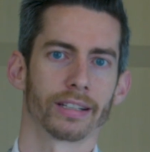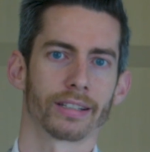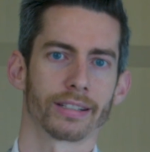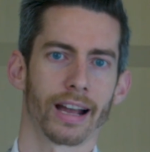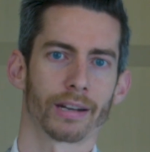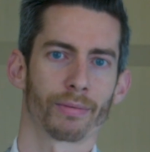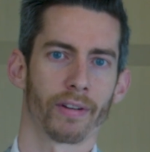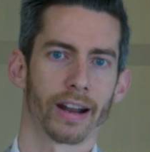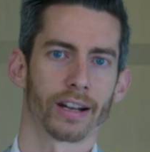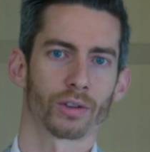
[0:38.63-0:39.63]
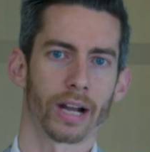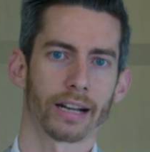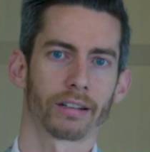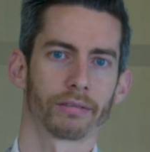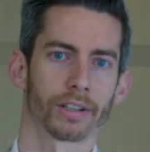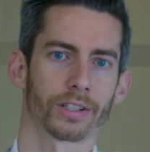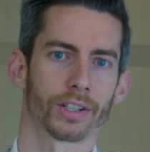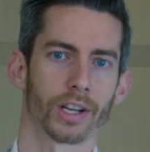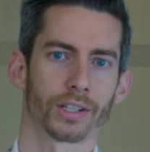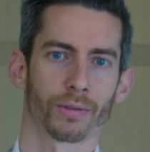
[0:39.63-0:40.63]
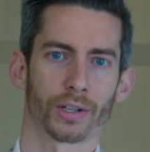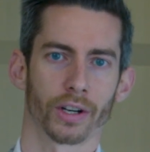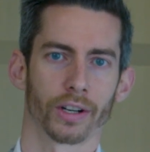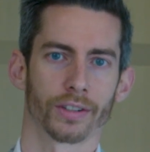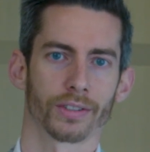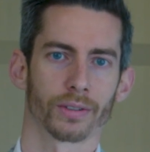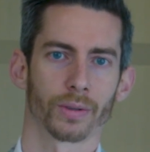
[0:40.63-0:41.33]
is designed to provide attractive risk-adjusted returns